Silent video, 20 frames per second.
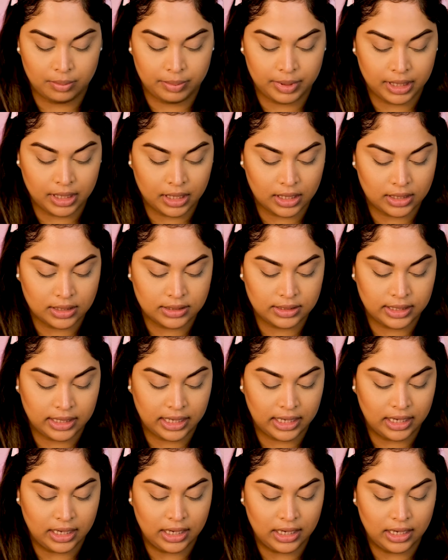because
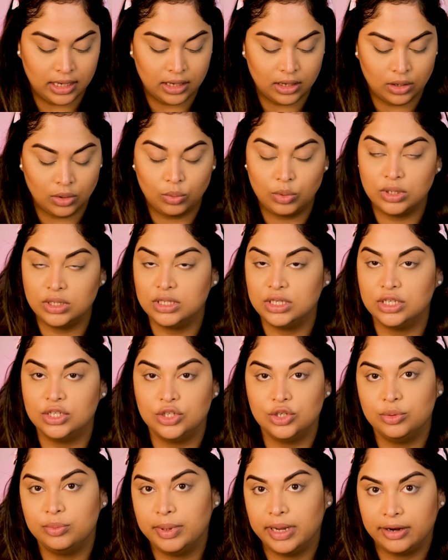he wanted
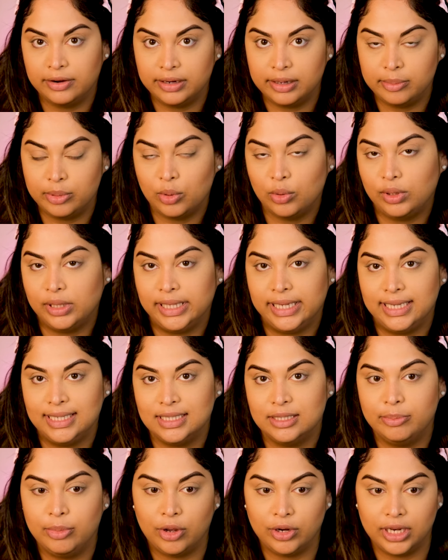to bury
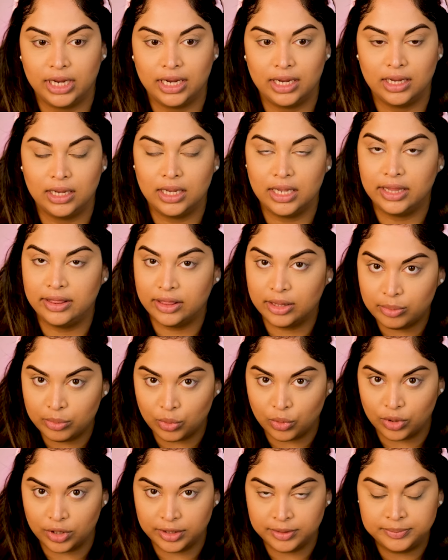Pauline's body in the
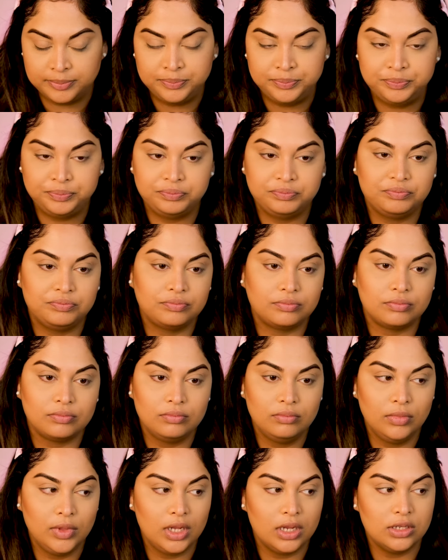moor.
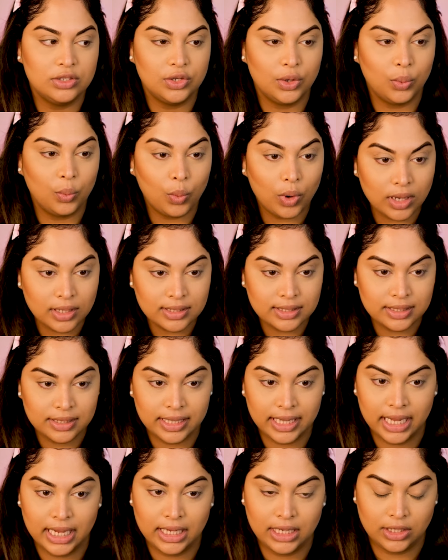So once
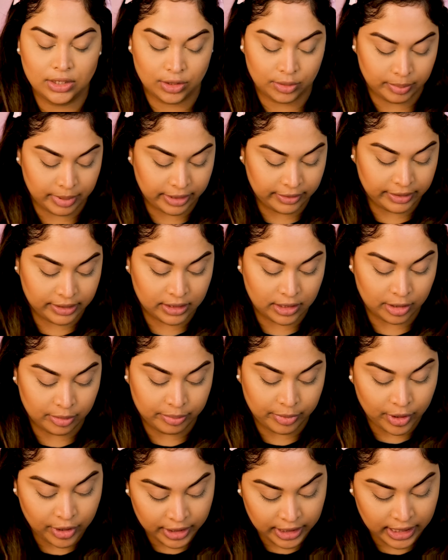they, you know, buried her
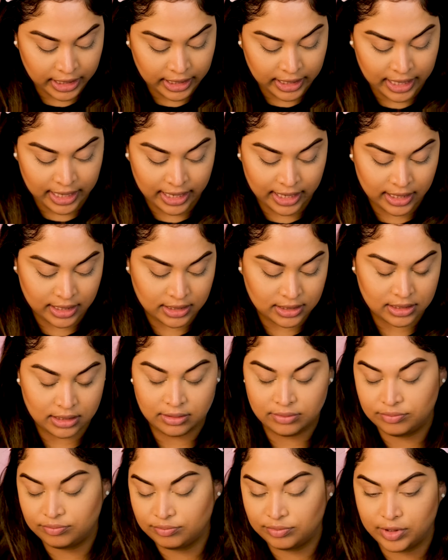body and
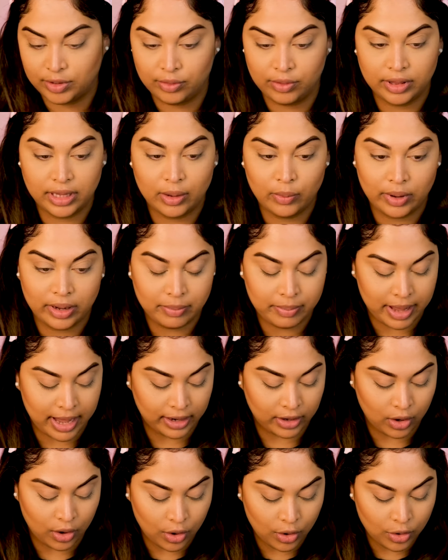they're on their way
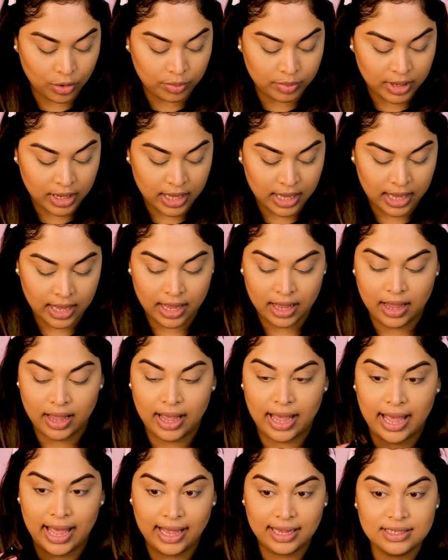back home,
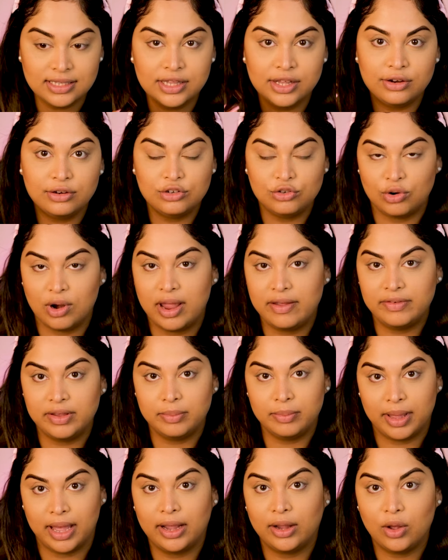as they're
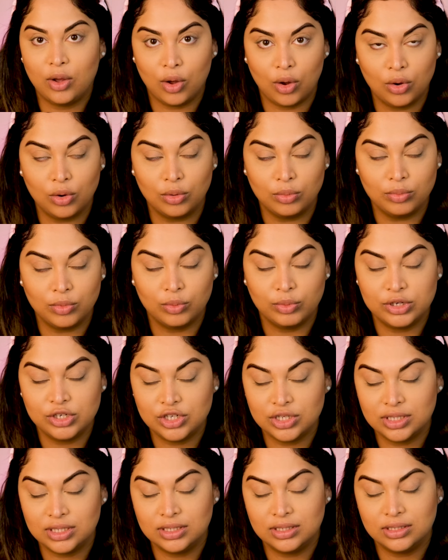driving back home, which
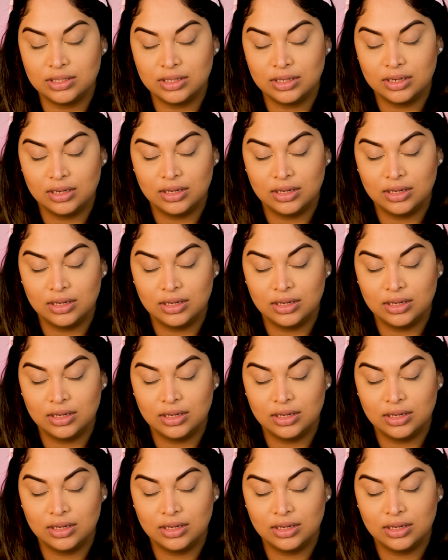is